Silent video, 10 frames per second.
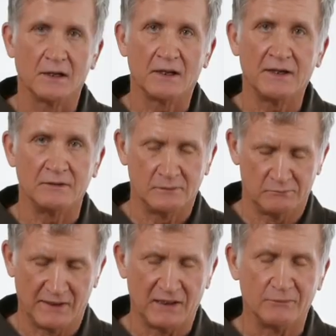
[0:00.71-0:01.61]
Hi,
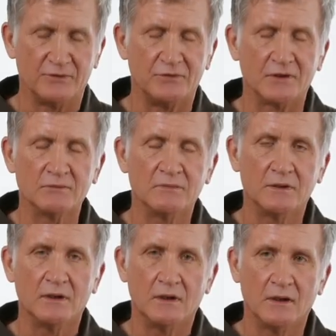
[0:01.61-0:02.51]
my name is Jim.
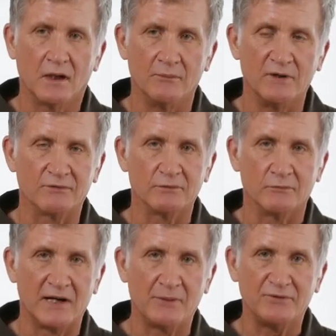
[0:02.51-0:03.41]
I'm here
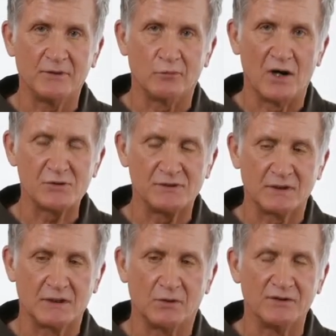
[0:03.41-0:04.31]
from Ramsey and Washington
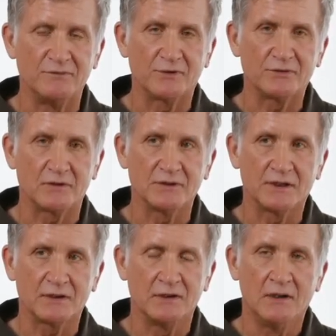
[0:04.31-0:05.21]
County Fix-It
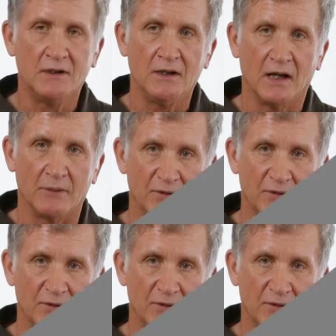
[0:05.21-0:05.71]
Clinic. I'm